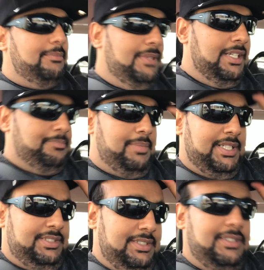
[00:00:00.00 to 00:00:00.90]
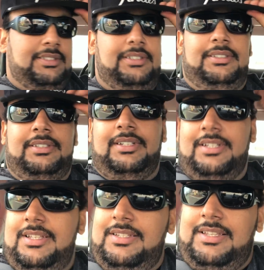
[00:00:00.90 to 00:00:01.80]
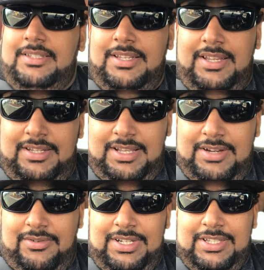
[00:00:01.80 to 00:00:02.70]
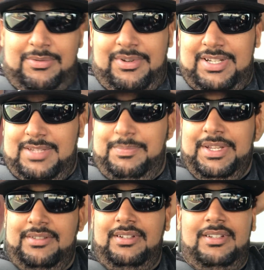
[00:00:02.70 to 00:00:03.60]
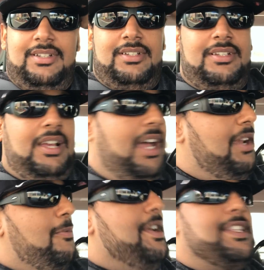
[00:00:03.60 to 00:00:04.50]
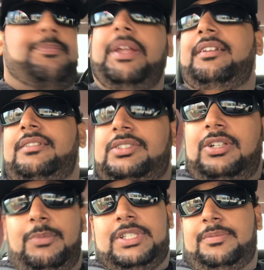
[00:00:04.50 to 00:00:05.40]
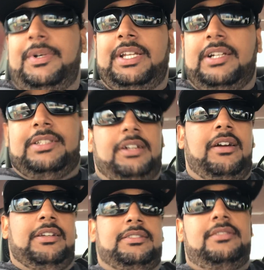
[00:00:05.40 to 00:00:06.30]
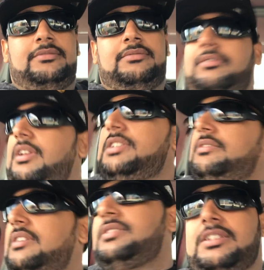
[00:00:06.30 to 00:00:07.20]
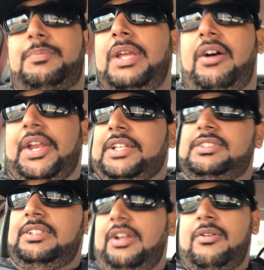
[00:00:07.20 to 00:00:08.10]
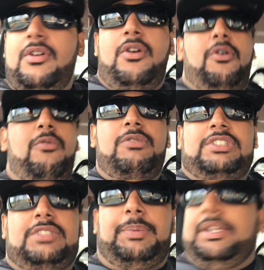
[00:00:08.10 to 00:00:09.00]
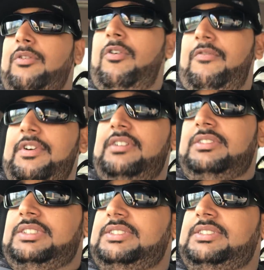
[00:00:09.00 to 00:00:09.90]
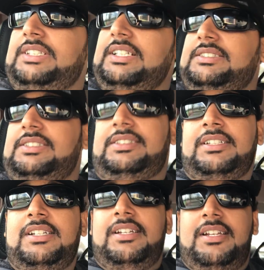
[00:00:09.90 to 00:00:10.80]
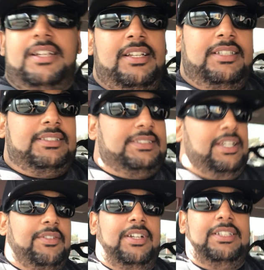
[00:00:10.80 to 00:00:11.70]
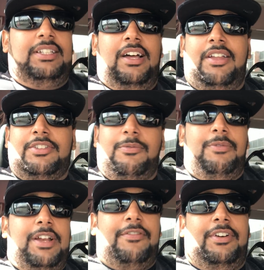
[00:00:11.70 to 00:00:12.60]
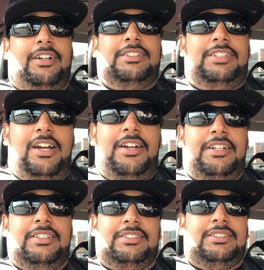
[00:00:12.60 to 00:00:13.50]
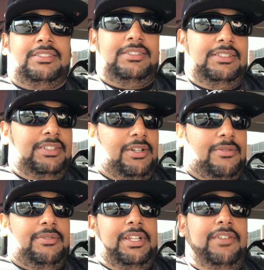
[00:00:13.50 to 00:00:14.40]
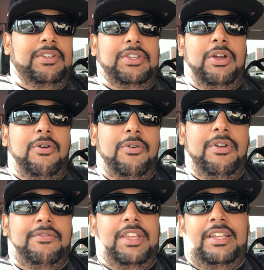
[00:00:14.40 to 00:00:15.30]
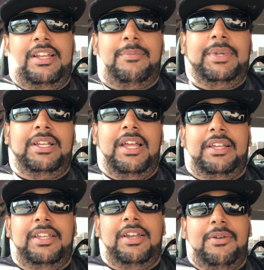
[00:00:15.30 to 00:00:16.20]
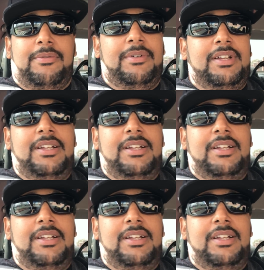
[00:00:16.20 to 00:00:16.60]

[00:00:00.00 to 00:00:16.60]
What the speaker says: my budget. As I say, I really don't want to spend. I didn't want to spend so much money on tires. Let's just be honest. You know, who wants to spend over $700 or whatever on tires? You know, even though if they're gonna be like, you know,